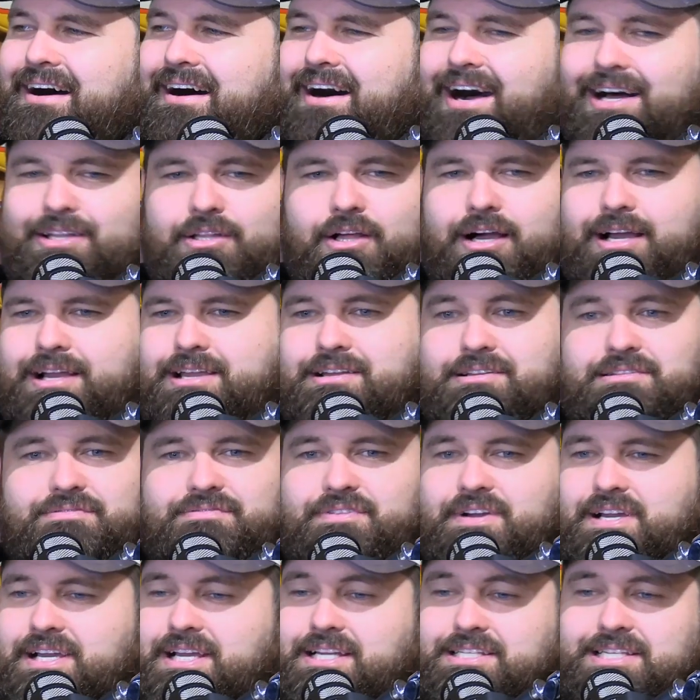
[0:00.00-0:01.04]
I like it.
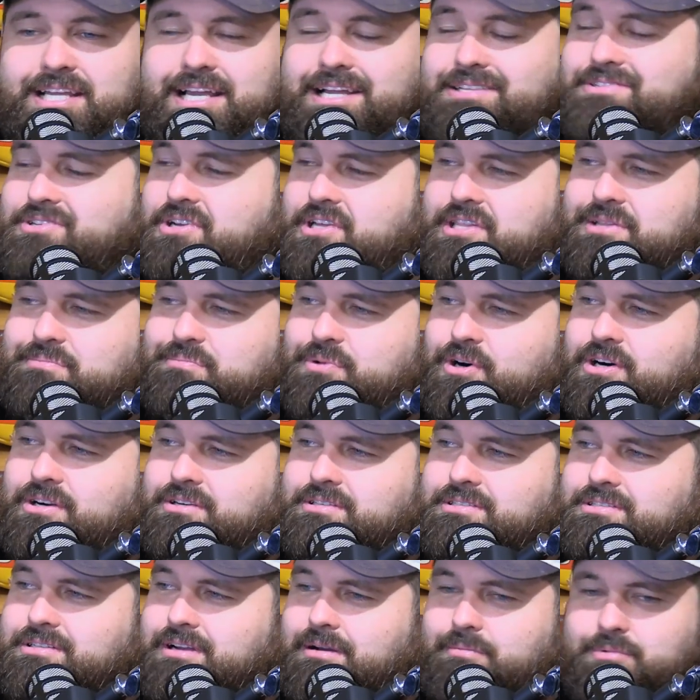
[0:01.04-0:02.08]
It's outside the
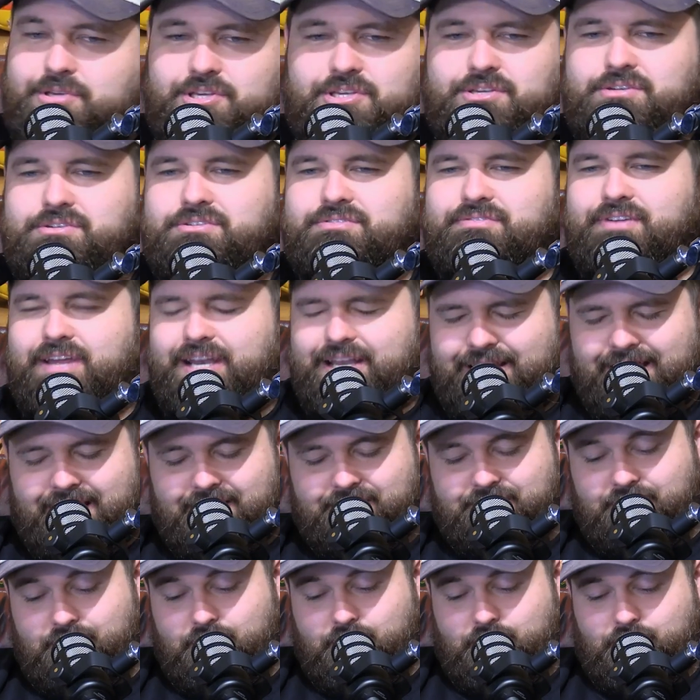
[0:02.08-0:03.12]
box. I'm a huge fan of
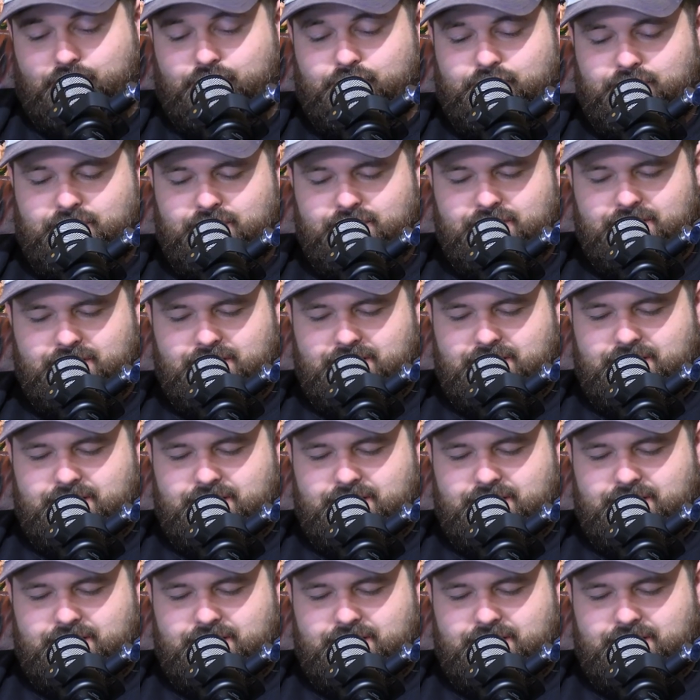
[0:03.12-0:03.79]
that. Very good.